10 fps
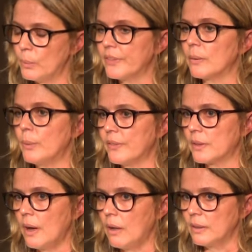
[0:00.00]

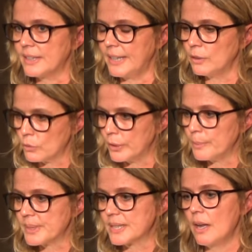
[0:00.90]
with girls in
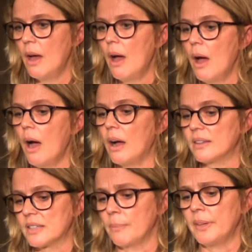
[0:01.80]
groups,
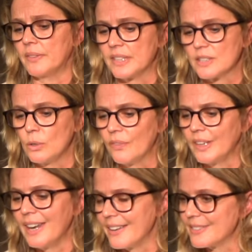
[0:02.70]
and something that is called
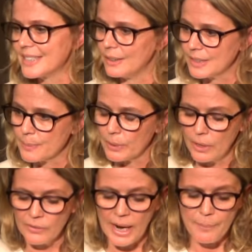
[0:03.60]
the Life Skills
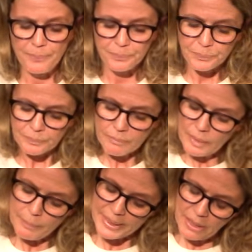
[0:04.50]
Program.
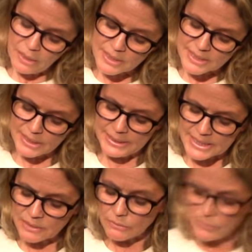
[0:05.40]
Because it
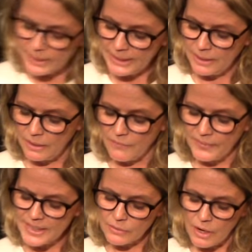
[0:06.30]
isn't really
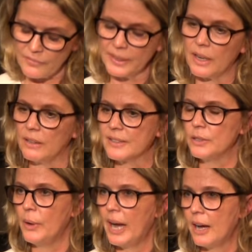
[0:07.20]
enough. These are often
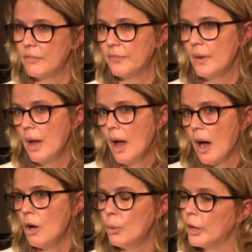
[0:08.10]
girls
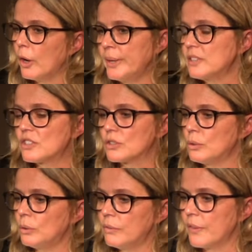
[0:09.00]
who are going to
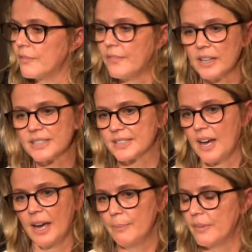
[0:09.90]
school for the first
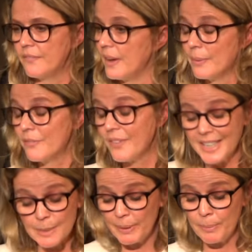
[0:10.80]
time, the
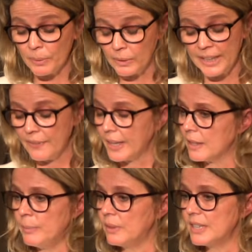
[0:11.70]
first people in their
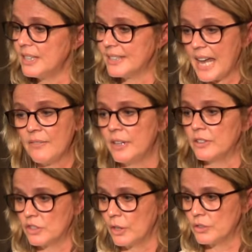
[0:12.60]
communities
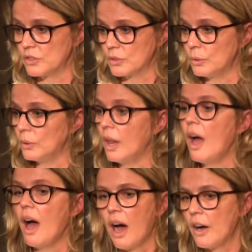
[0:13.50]
ever to go to school
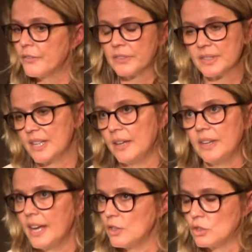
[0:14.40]
after, say,
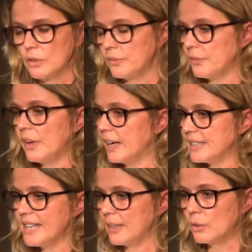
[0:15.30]
the age of
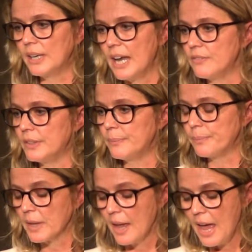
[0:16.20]
9, 10, or
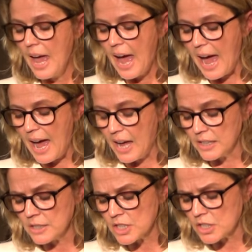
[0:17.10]
11.
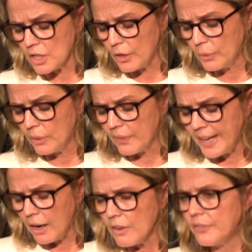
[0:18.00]
And so
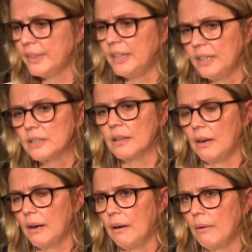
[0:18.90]
they often need,
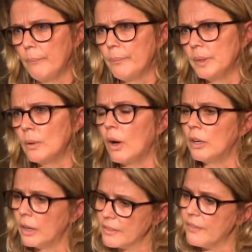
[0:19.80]
a
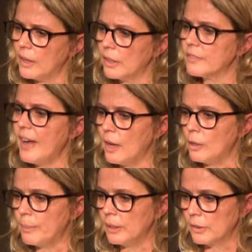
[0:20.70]
lot of
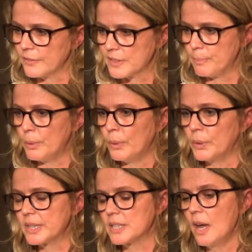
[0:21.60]
help, a lot of
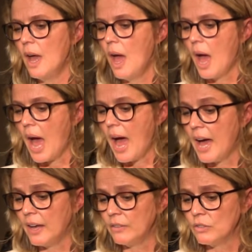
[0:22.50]
support.
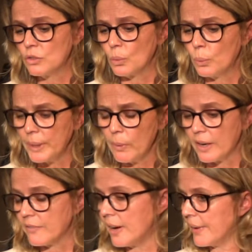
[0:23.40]
And we
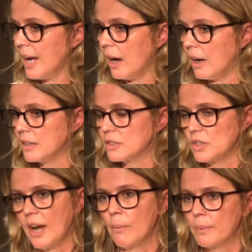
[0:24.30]
work very hard
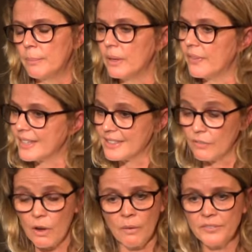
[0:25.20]
to help them build their
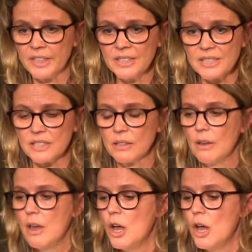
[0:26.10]
self-confidence,